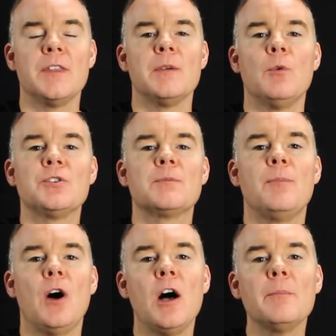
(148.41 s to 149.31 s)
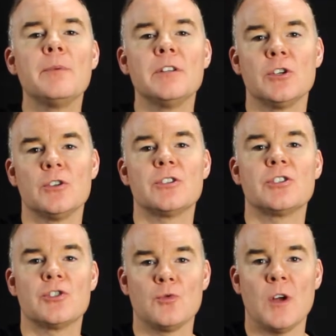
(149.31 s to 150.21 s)
The most popular
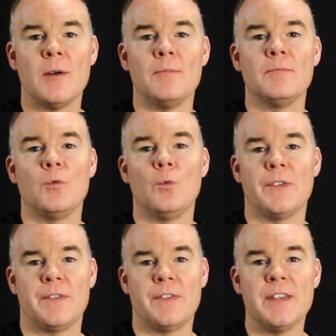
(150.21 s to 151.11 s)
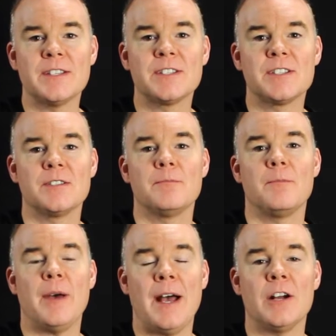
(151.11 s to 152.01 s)
strum with this
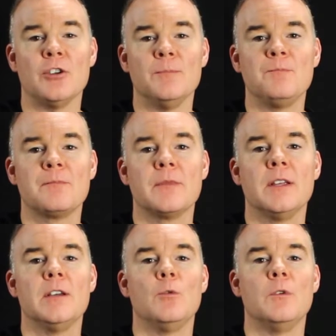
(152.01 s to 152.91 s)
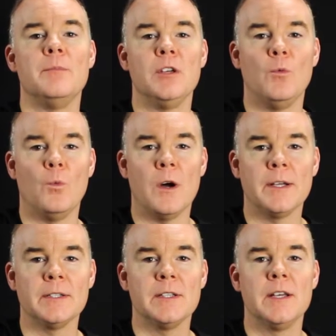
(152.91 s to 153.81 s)
pattern would be
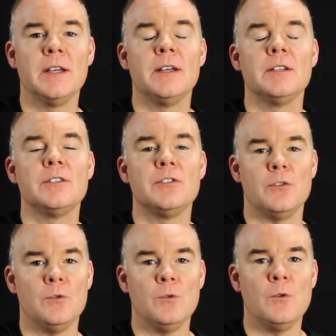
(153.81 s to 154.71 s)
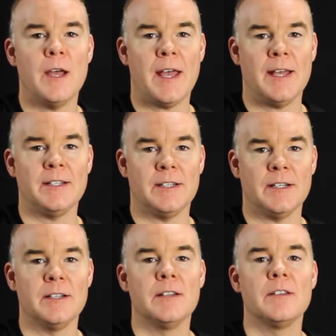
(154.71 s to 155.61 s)
one, two and
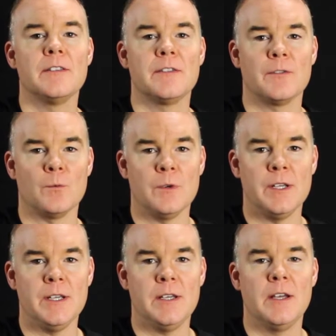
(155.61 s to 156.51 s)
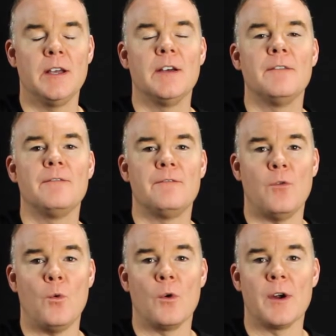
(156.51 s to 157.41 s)
a, three,
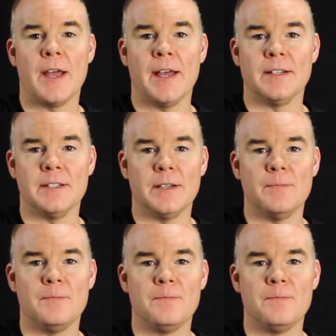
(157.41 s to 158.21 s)
four and a.